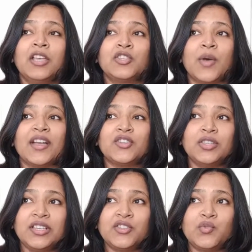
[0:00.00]
So
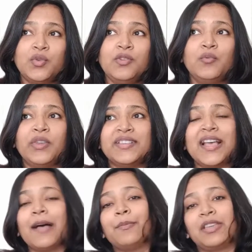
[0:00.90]
actually, student visa
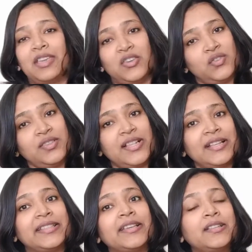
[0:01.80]
applications,
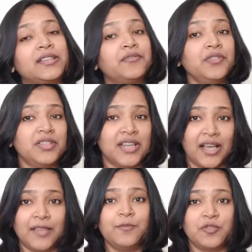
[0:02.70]
like there are different
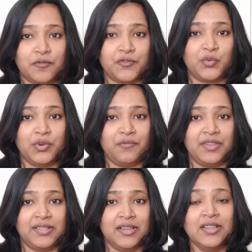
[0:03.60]
types of student
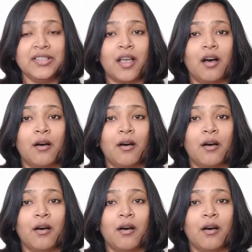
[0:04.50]
visas.